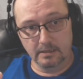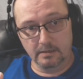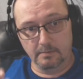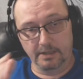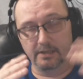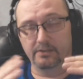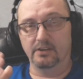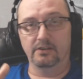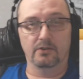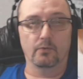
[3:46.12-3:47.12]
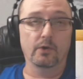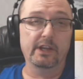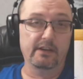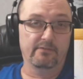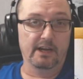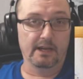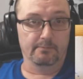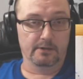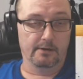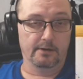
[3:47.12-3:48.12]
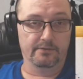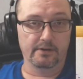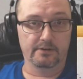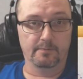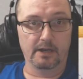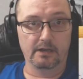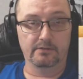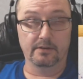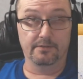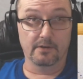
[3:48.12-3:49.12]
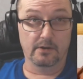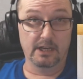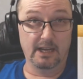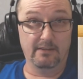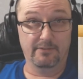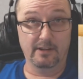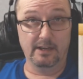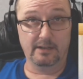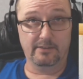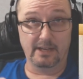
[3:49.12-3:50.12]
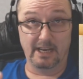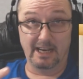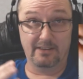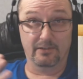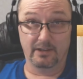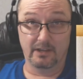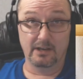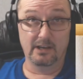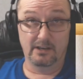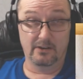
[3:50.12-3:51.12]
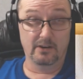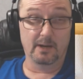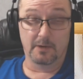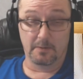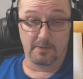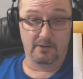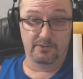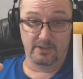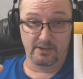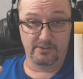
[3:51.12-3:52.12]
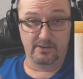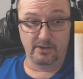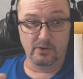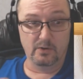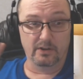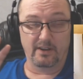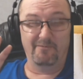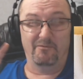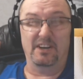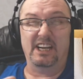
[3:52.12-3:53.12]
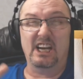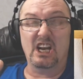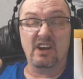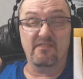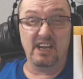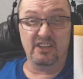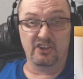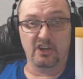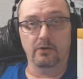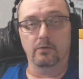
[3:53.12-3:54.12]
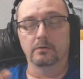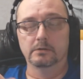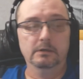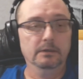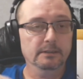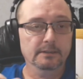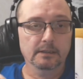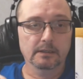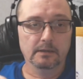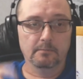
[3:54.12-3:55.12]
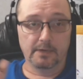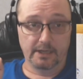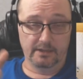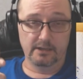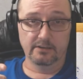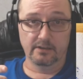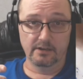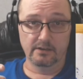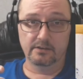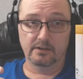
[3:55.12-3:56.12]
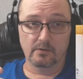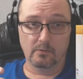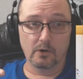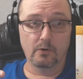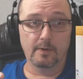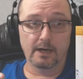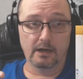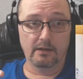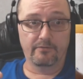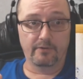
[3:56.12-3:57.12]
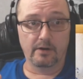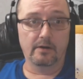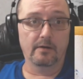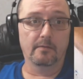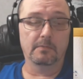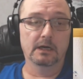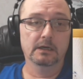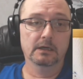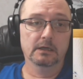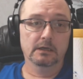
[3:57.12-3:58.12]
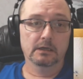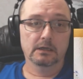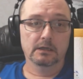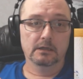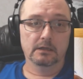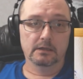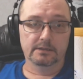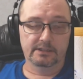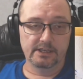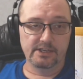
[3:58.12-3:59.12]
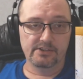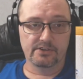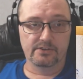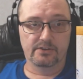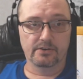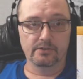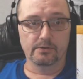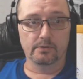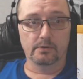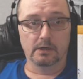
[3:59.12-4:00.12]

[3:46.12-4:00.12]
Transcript: but this is the revamped Lost in Space. It's on Netflix, and actually they need to hurry up and come out with season two because I freaking love that show. But this is the robot from season two,